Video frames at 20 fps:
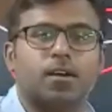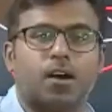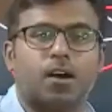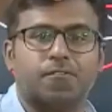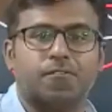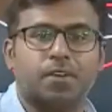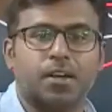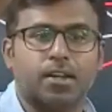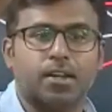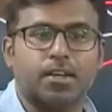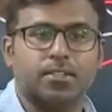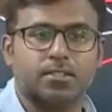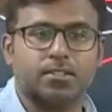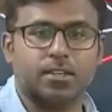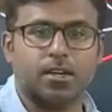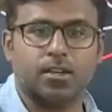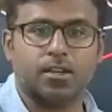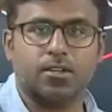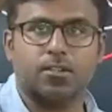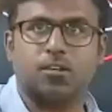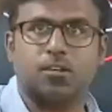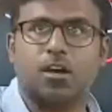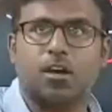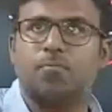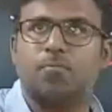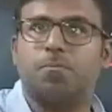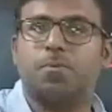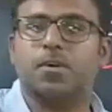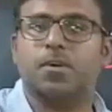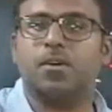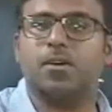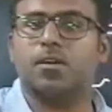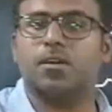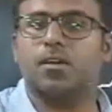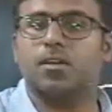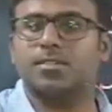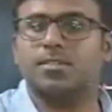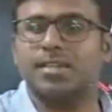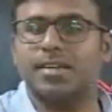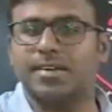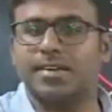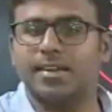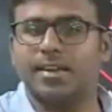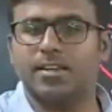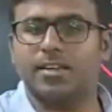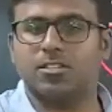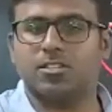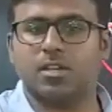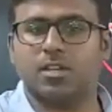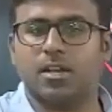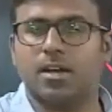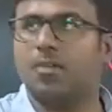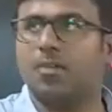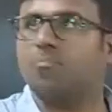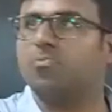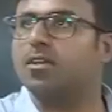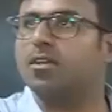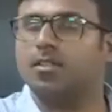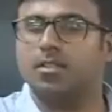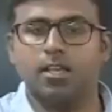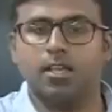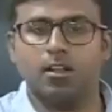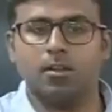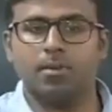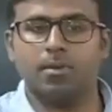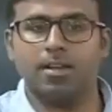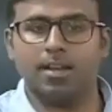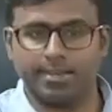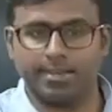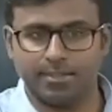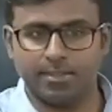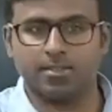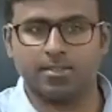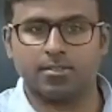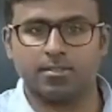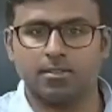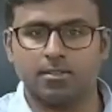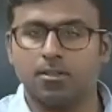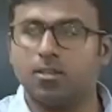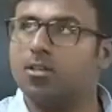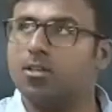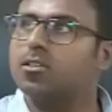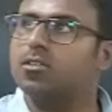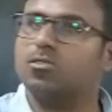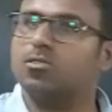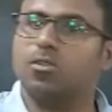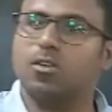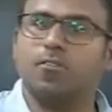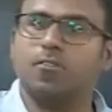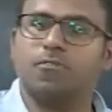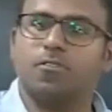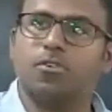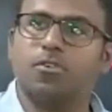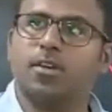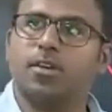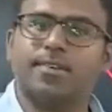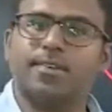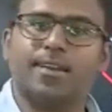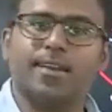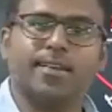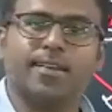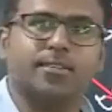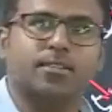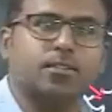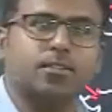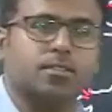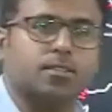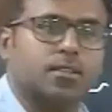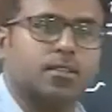Afghanistan, top Central Asia, they will be like this. So if you hit like this,